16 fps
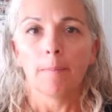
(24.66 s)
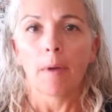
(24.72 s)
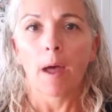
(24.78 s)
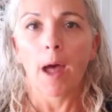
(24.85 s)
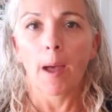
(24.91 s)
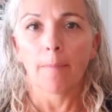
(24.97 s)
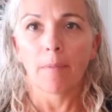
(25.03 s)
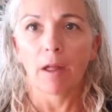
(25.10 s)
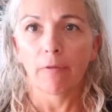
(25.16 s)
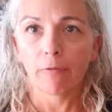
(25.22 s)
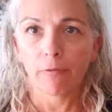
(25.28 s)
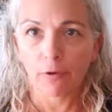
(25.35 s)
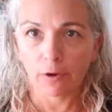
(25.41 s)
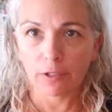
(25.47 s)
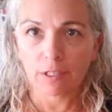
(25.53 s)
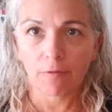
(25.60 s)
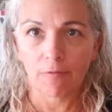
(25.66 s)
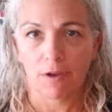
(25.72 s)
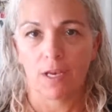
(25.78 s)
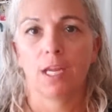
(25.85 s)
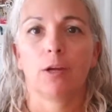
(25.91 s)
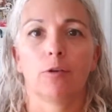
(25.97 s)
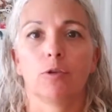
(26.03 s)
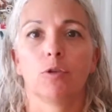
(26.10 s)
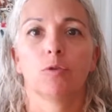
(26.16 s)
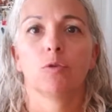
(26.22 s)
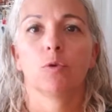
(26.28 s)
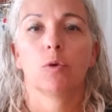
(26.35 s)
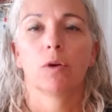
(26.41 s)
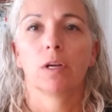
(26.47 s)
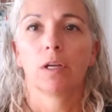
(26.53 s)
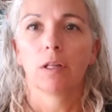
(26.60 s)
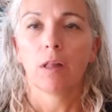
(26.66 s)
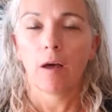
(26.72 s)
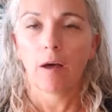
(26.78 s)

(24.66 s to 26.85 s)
my first video tutorial